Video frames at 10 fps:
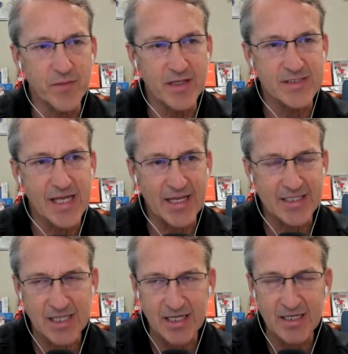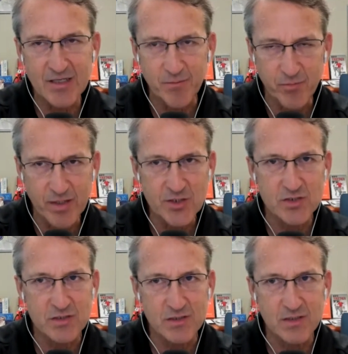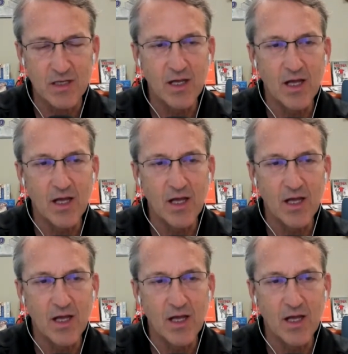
because anxiety and depression